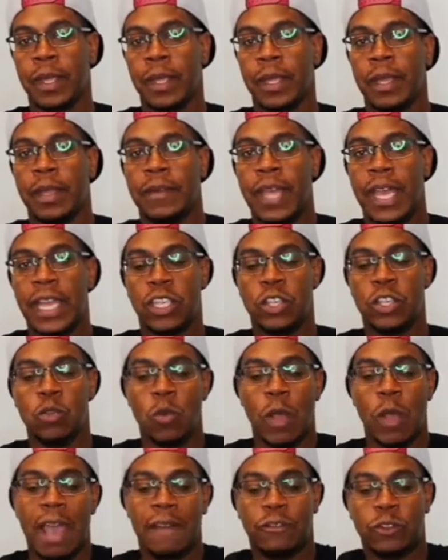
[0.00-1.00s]
that you
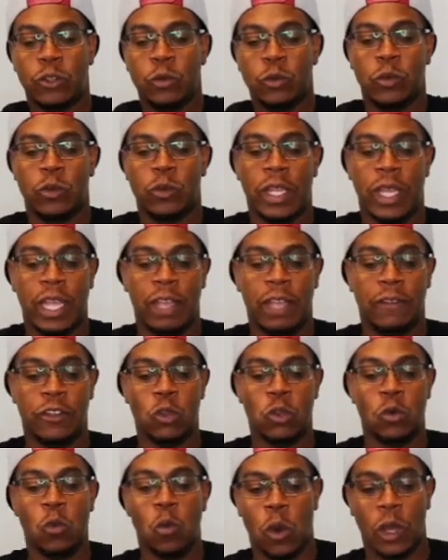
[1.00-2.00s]
have to, if you
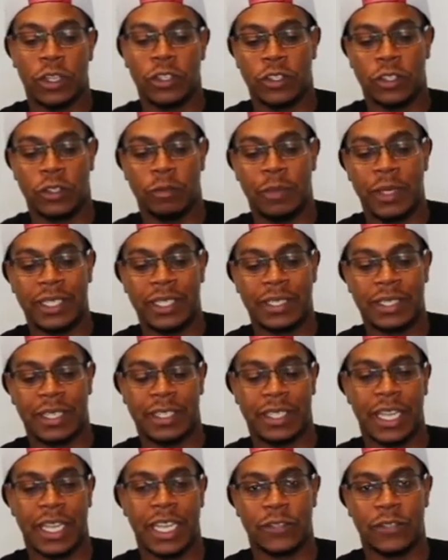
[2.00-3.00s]
want to be
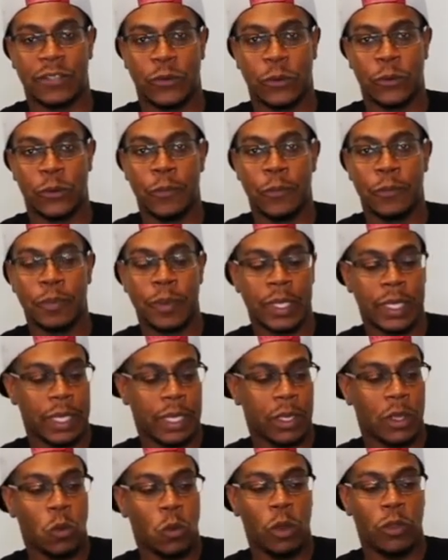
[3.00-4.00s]
successful
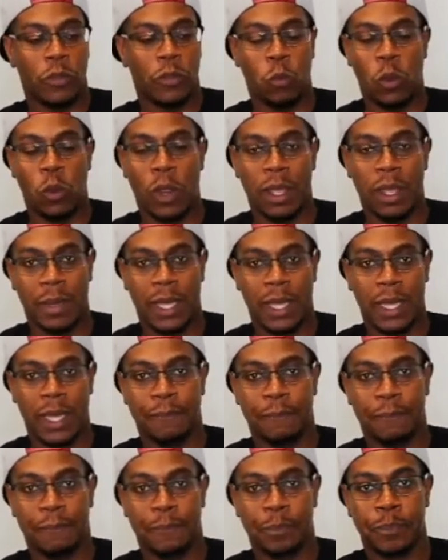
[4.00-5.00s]
with women,
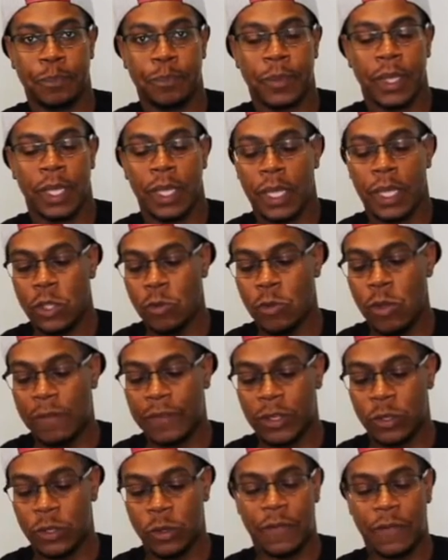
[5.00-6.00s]
you have to
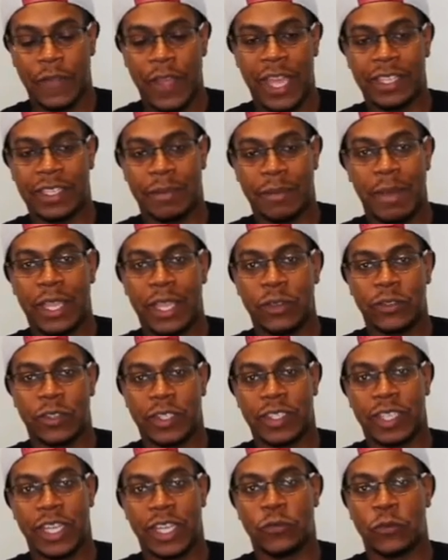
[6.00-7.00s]
do the things that make you
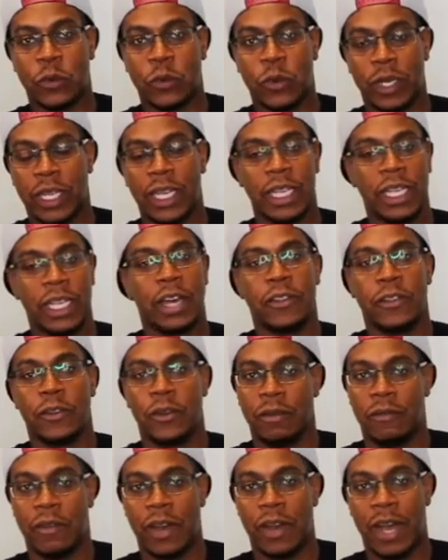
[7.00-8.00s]
successful in any other
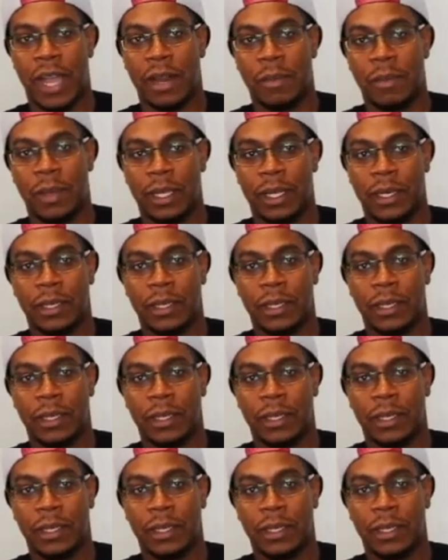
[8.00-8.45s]
environment.